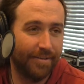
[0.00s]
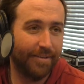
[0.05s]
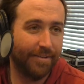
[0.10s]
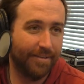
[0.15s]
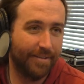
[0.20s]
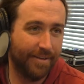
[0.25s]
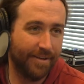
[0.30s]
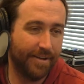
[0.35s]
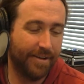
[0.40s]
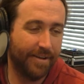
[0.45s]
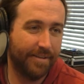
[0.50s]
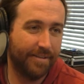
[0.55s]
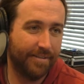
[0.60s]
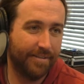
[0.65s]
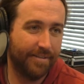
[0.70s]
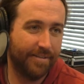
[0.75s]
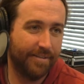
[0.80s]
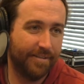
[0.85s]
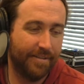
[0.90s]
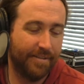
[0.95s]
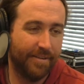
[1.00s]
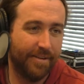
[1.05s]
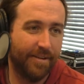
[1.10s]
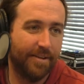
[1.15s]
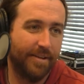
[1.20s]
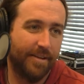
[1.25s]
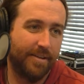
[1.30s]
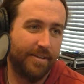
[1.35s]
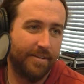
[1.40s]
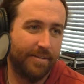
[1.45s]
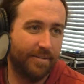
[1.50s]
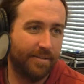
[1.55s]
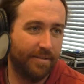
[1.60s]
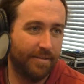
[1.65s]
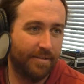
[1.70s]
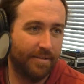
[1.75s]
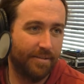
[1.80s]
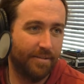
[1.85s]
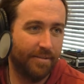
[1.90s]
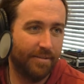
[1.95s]
uh, yeah. with um,
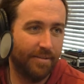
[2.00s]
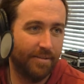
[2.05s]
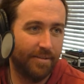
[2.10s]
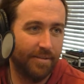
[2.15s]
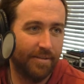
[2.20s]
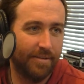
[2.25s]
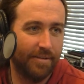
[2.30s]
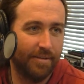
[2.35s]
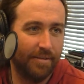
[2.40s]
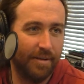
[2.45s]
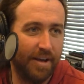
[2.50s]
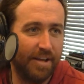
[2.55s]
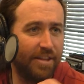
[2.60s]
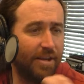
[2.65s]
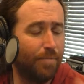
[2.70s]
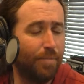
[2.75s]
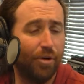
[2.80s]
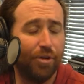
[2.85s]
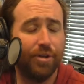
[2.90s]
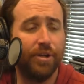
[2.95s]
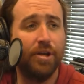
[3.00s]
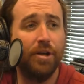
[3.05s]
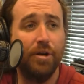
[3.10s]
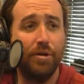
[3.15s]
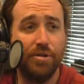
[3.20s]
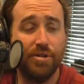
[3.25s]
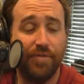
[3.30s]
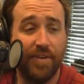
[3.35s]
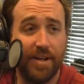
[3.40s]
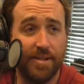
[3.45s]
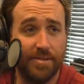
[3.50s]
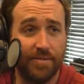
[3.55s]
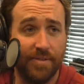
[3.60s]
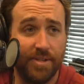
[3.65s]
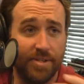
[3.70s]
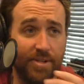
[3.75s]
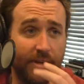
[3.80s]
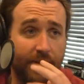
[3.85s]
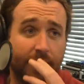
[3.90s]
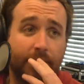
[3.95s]
Dead and Company, and they're both so. huge fans of
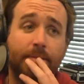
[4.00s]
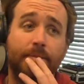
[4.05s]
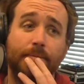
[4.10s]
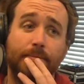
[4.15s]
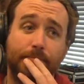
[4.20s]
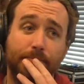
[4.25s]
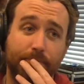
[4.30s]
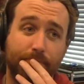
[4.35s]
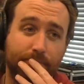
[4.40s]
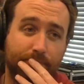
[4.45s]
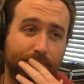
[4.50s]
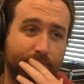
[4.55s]
each other. Exactly.